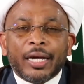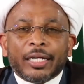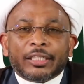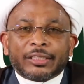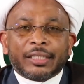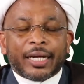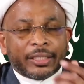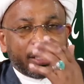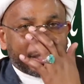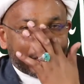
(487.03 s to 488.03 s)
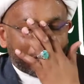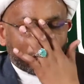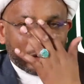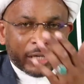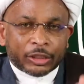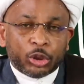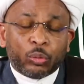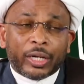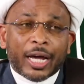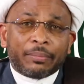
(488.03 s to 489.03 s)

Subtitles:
just an idea that for us, you and I,